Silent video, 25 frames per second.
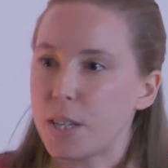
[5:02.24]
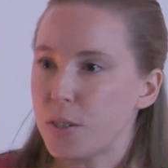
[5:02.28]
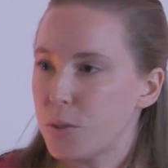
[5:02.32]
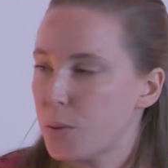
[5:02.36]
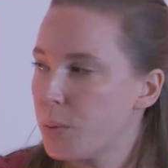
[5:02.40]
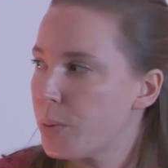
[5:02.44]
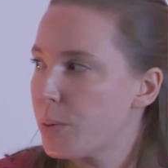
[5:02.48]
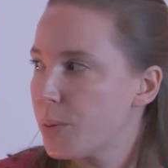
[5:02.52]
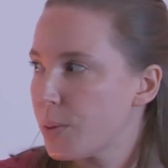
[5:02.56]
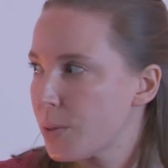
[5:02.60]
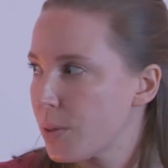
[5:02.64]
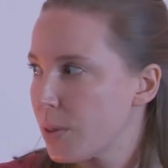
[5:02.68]

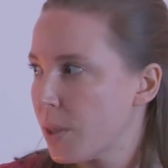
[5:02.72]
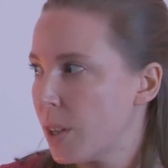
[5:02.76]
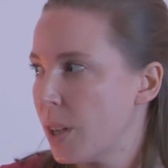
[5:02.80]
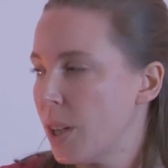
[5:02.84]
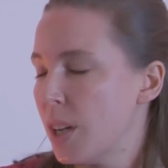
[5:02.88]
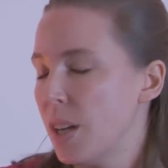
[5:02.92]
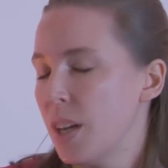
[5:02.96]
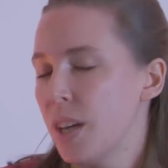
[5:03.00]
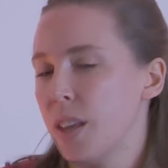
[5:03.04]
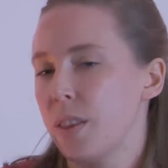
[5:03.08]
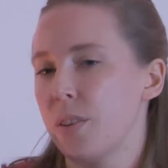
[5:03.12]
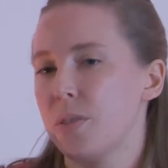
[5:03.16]
tools.
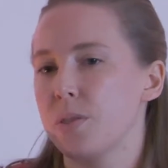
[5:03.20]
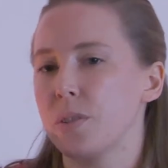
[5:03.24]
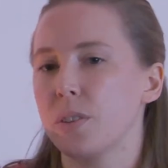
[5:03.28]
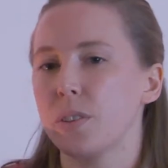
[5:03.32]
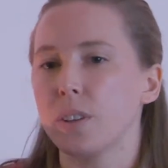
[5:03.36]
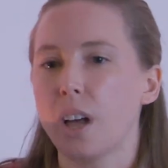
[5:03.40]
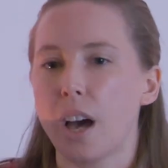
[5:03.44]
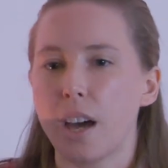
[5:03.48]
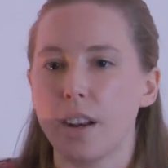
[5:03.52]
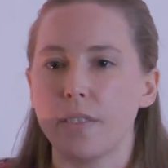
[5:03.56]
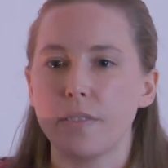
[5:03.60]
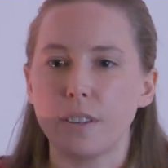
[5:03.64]
There's a
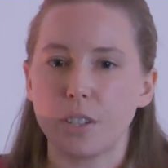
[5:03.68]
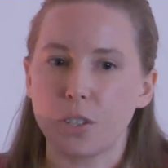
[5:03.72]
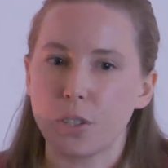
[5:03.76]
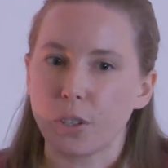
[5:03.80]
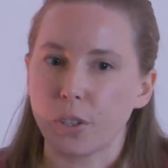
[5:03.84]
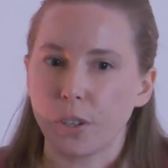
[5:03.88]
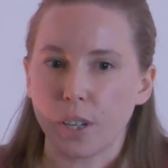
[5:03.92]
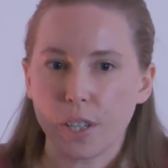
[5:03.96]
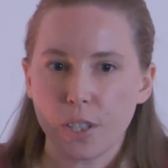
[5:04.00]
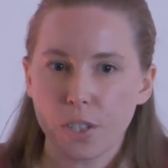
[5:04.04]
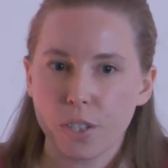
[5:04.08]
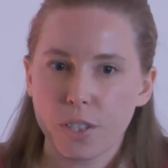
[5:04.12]
lot of
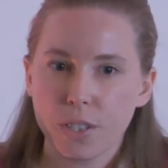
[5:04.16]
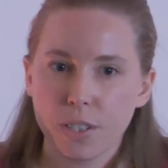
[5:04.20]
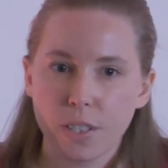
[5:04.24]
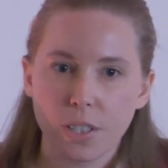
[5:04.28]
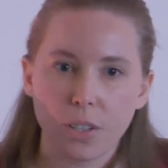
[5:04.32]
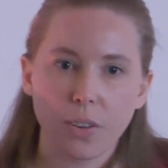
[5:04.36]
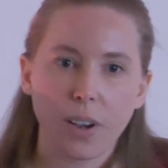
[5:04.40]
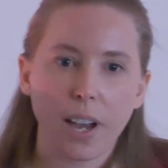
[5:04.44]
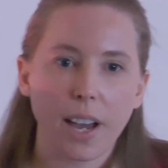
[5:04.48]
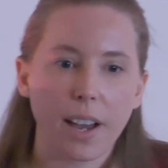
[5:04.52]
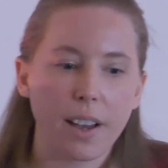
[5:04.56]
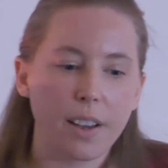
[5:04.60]
integrations that
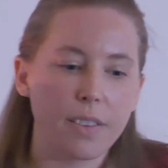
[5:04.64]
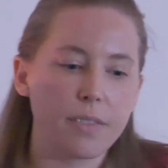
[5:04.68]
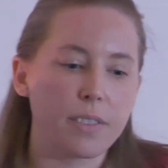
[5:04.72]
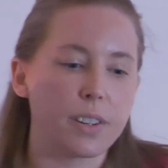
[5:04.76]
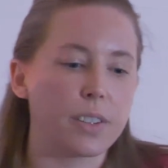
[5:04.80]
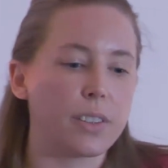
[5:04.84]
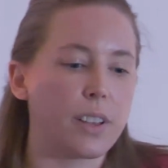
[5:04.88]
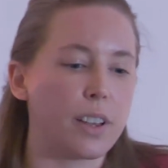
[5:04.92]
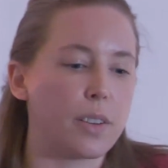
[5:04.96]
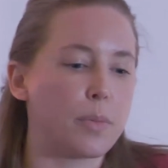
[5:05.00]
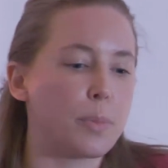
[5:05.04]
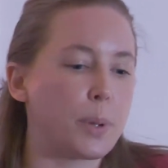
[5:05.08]
you have and a
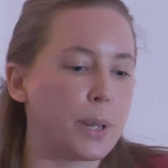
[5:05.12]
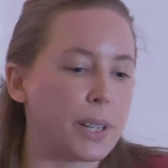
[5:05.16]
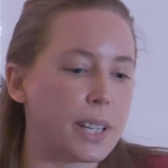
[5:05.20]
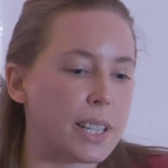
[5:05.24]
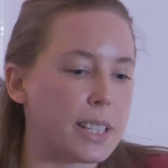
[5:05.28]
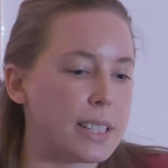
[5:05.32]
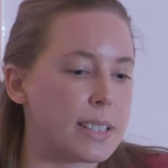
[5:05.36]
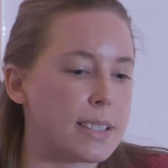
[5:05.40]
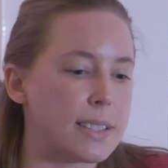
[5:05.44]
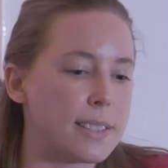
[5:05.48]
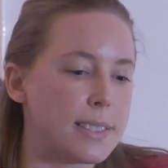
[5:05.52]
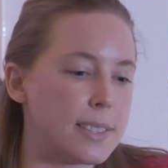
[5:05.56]
lot of
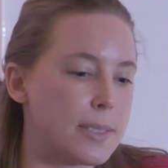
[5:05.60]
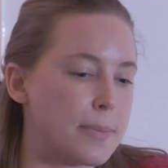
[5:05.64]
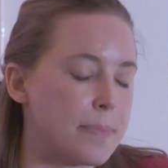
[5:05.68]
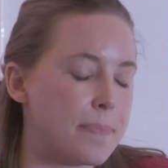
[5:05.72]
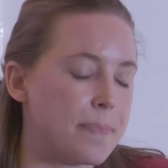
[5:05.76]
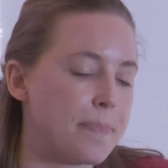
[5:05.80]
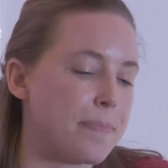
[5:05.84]
plugins.